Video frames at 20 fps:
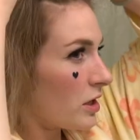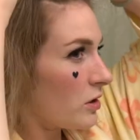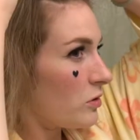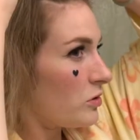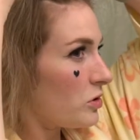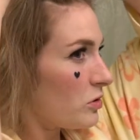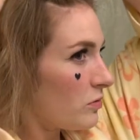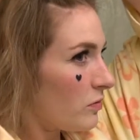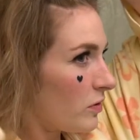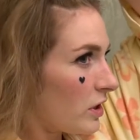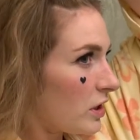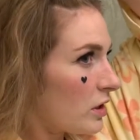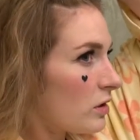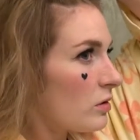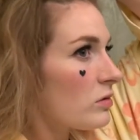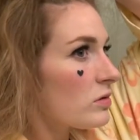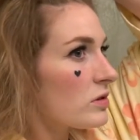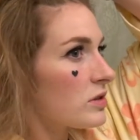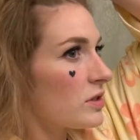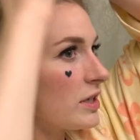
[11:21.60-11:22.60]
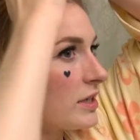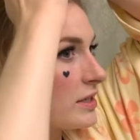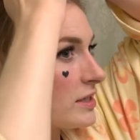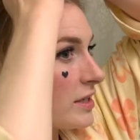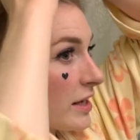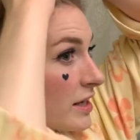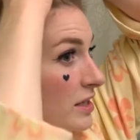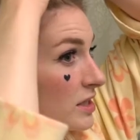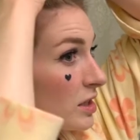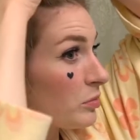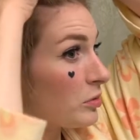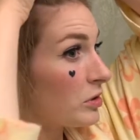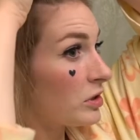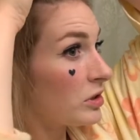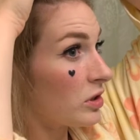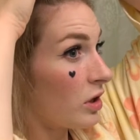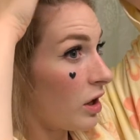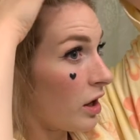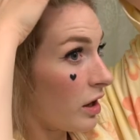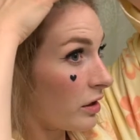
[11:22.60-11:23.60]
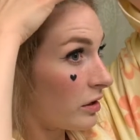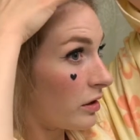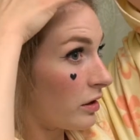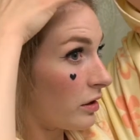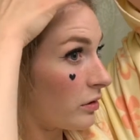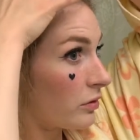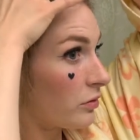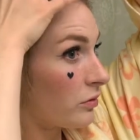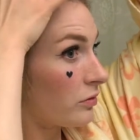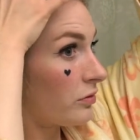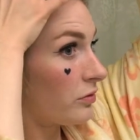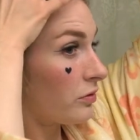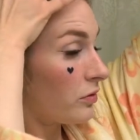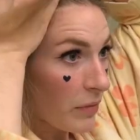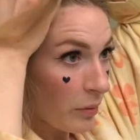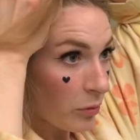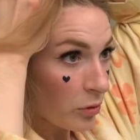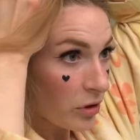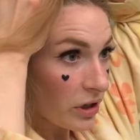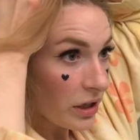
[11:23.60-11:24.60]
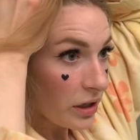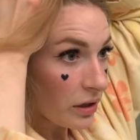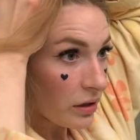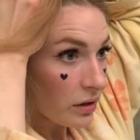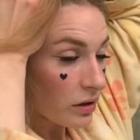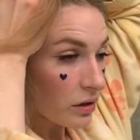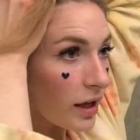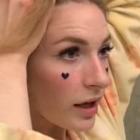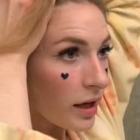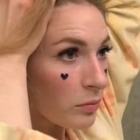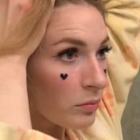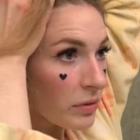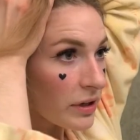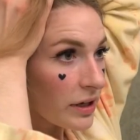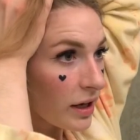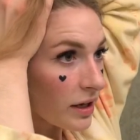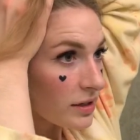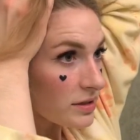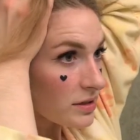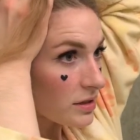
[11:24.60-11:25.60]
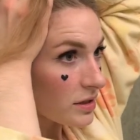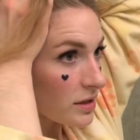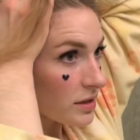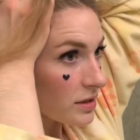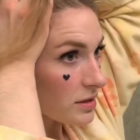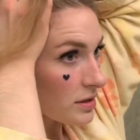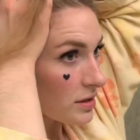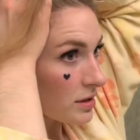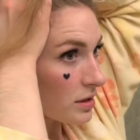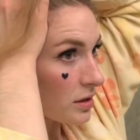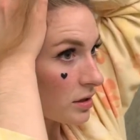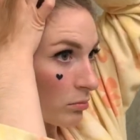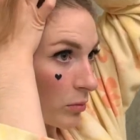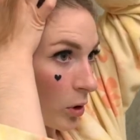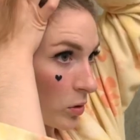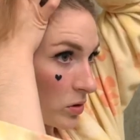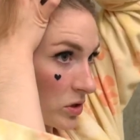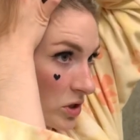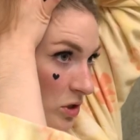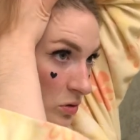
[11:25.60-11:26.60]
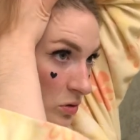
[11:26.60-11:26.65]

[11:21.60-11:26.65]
YouTube videos, it takes up a lot of memory. And because of this, most